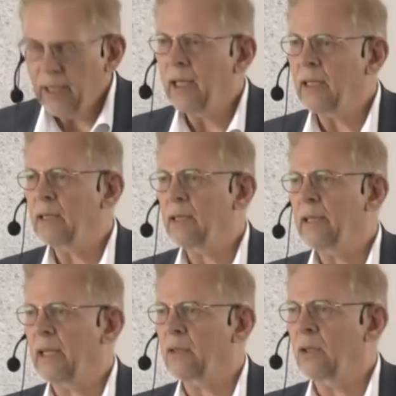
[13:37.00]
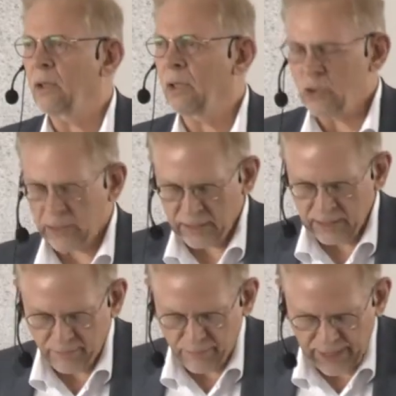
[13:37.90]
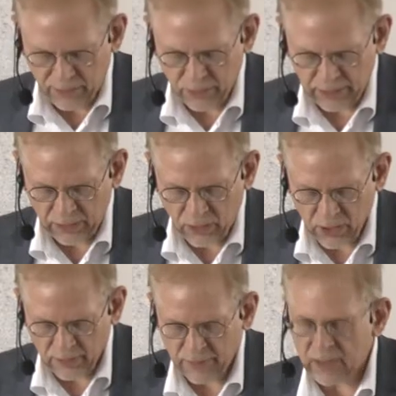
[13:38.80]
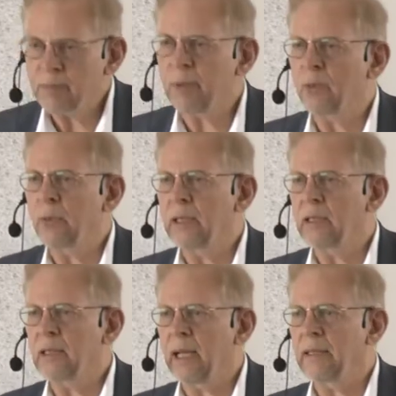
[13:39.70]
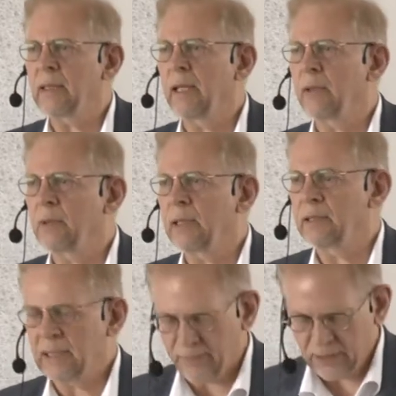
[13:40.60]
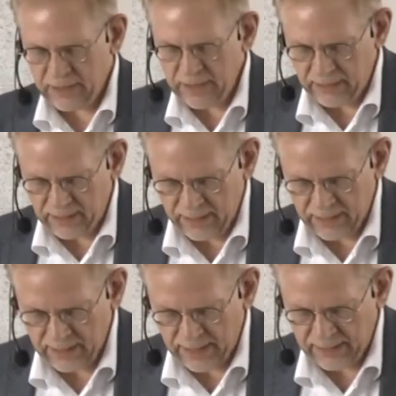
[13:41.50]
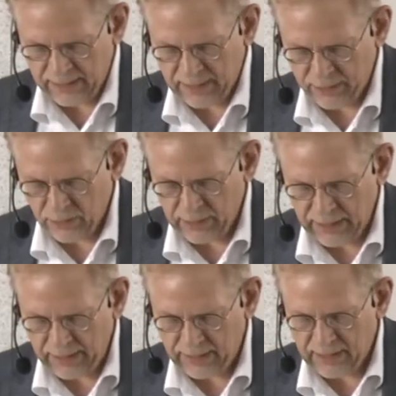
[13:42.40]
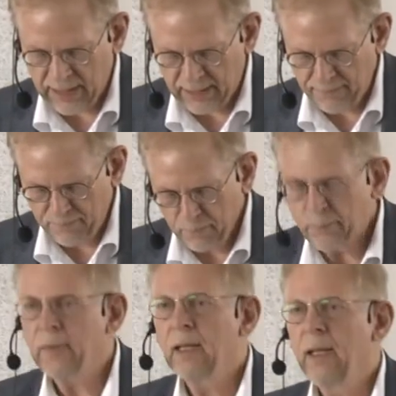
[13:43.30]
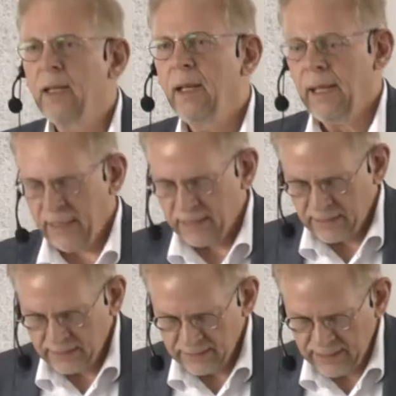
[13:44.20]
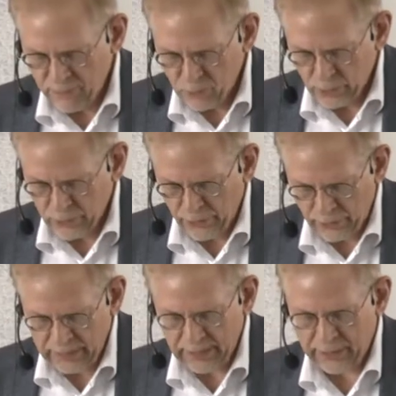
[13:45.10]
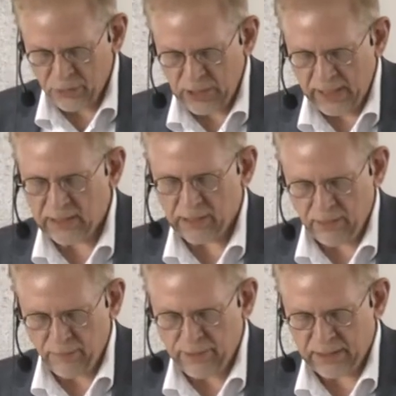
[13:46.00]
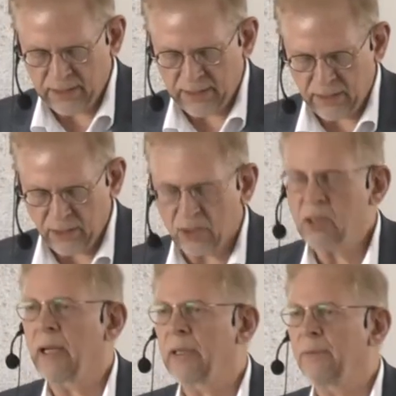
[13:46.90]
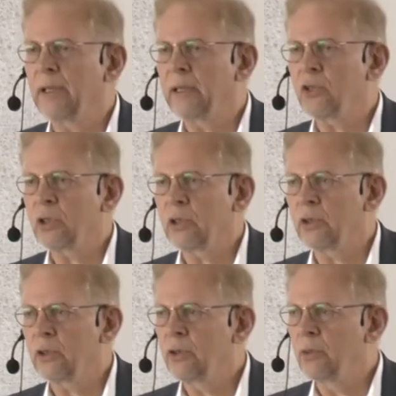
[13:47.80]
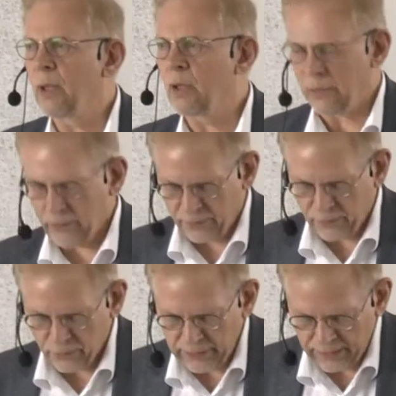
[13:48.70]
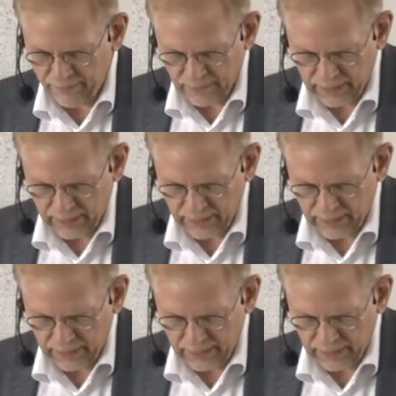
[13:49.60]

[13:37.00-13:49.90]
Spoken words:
in technologically backward economies between 1917 and 1989, ending somewhat earlier in China, but still not quite finished in Cuba or North Korea,